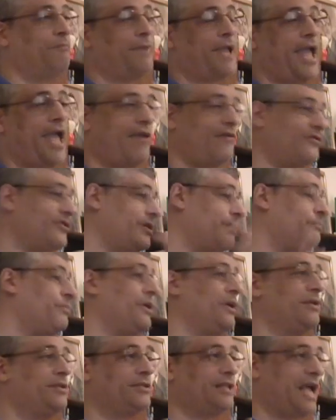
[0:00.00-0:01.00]
can of
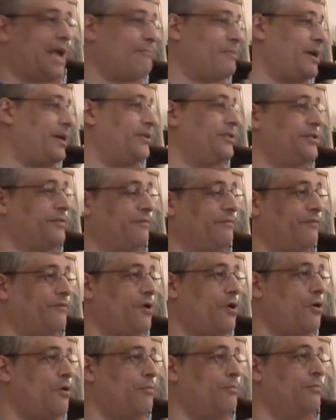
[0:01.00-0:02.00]
something, slap on some
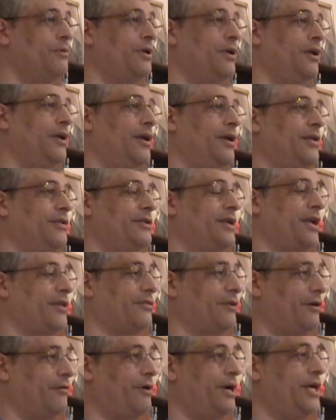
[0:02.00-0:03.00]
foam, take
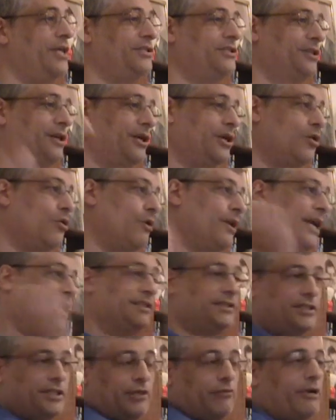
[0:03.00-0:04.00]
their razor and go
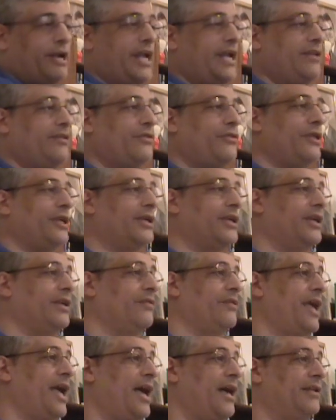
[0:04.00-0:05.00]
against the grain,
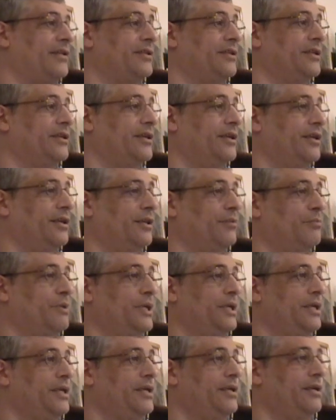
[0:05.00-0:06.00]
thinking that it'll
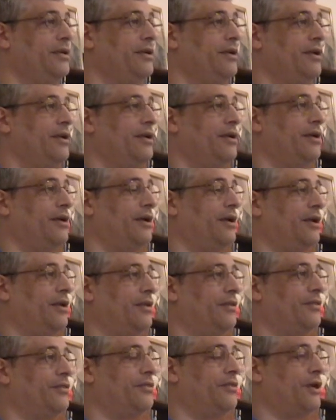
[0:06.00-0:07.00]
be
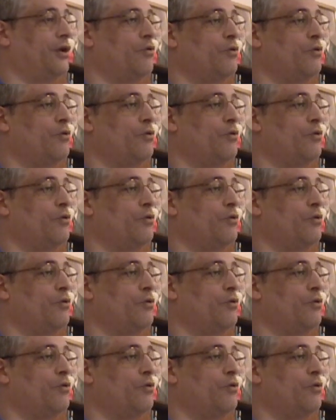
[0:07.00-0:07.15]
the